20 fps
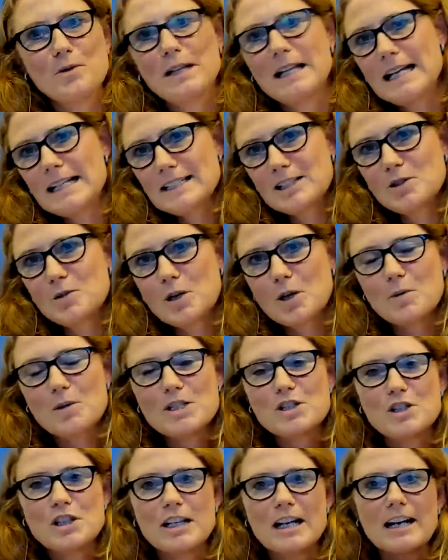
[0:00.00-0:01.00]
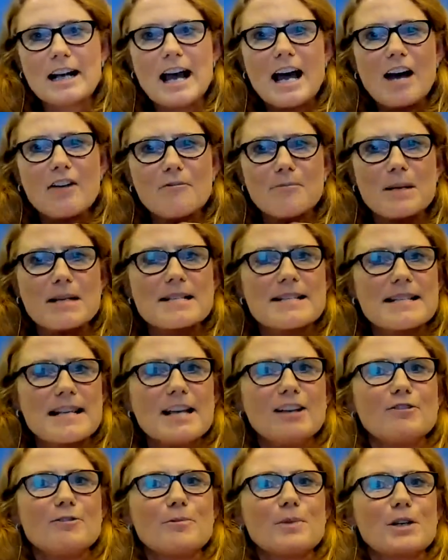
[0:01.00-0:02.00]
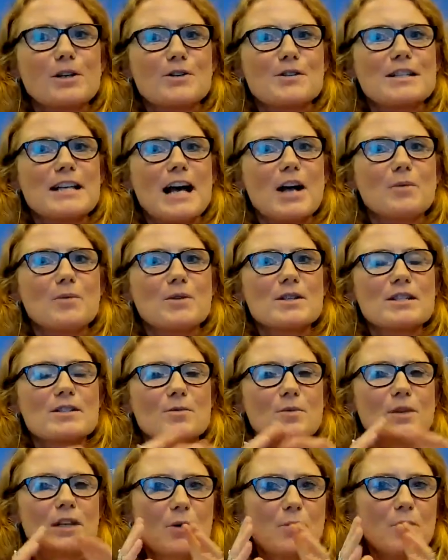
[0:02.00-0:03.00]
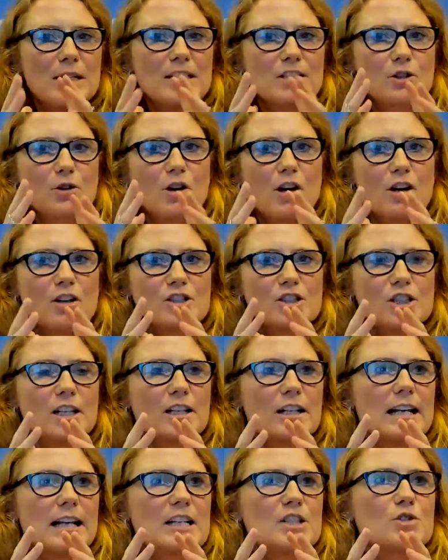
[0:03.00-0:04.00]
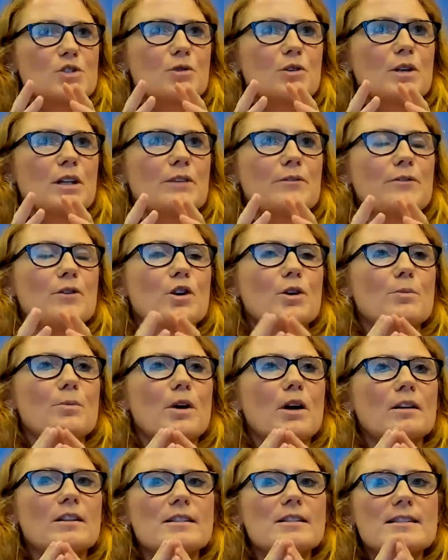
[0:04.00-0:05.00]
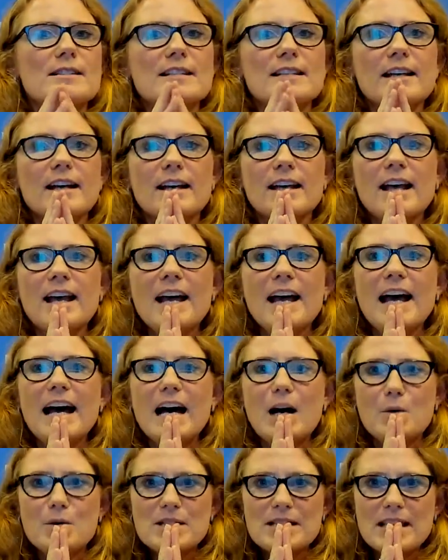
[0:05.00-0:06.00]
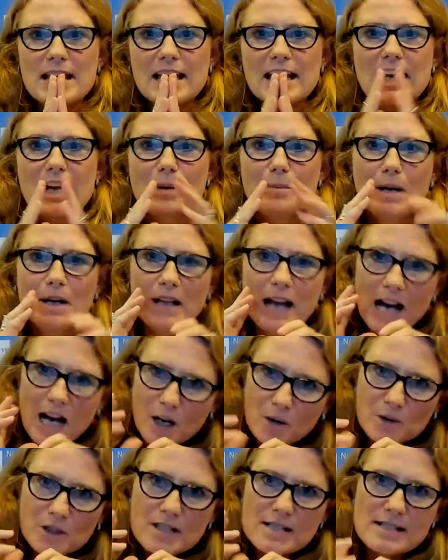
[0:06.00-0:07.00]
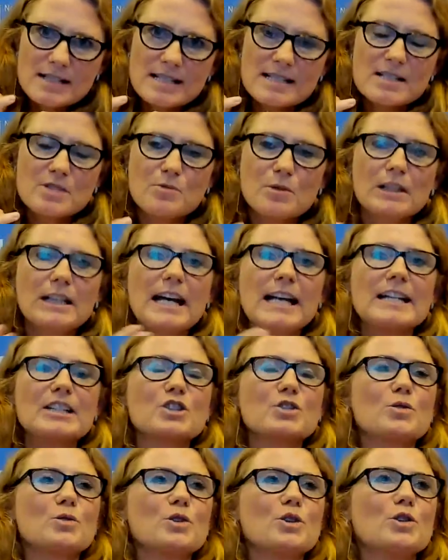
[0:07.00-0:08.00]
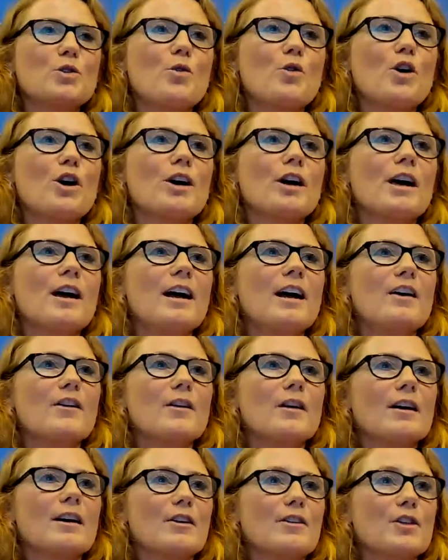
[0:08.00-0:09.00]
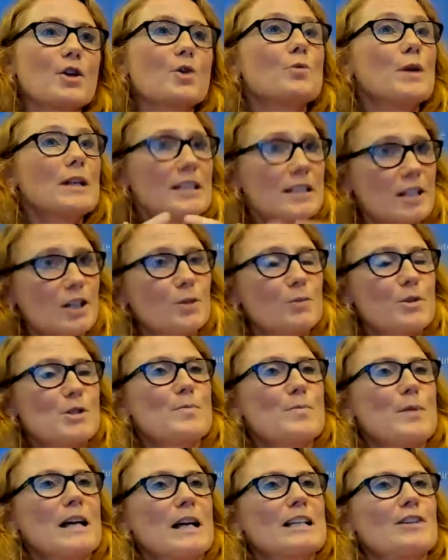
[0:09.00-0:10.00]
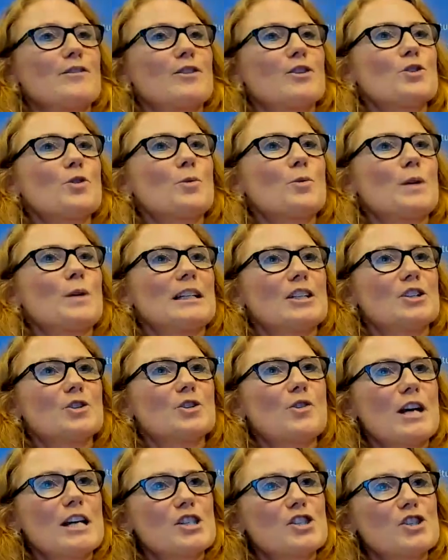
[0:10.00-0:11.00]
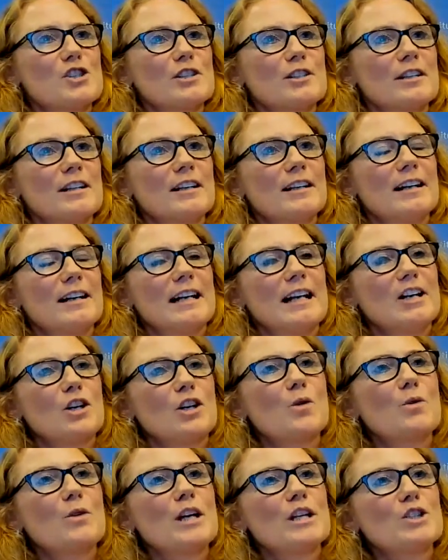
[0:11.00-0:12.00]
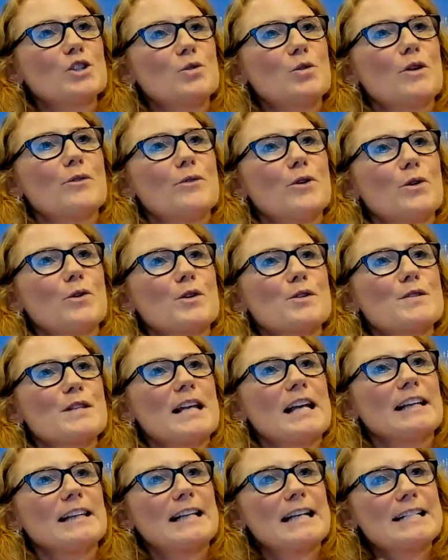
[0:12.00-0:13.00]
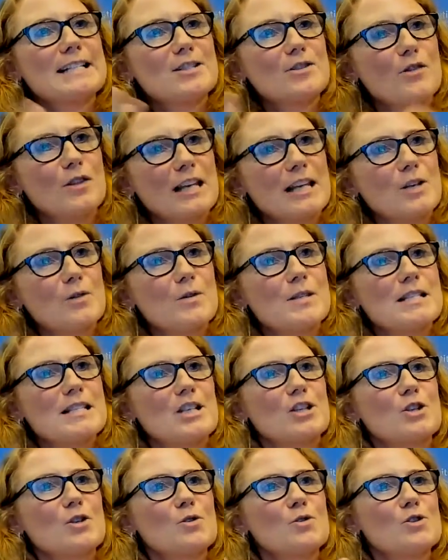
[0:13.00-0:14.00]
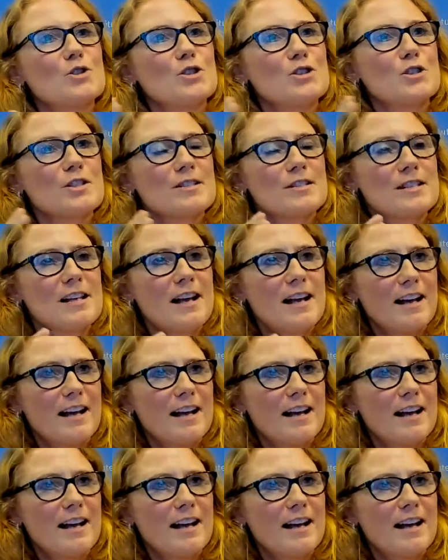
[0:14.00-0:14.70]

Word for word: related to a question that I had myself, because I was, when I read your article, Andrew, in Foreign Policy, I was thinking about how does this relate to your theoretical perspective on European integration. And I know that you are focusing less on the EU institutions